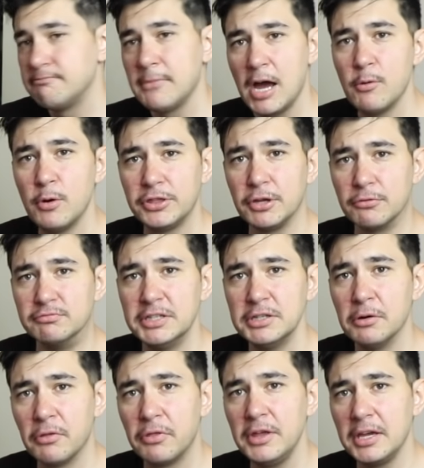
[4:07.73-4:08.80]
I want the
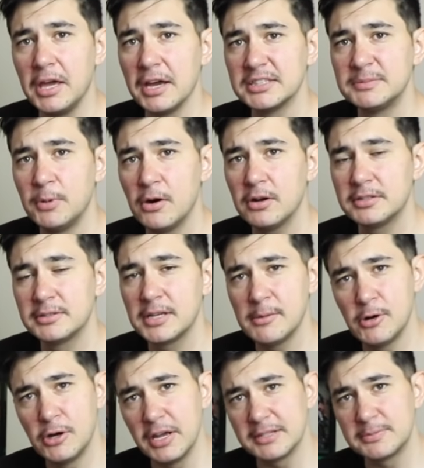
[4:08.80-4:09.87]
real thing, Xbox. Come on,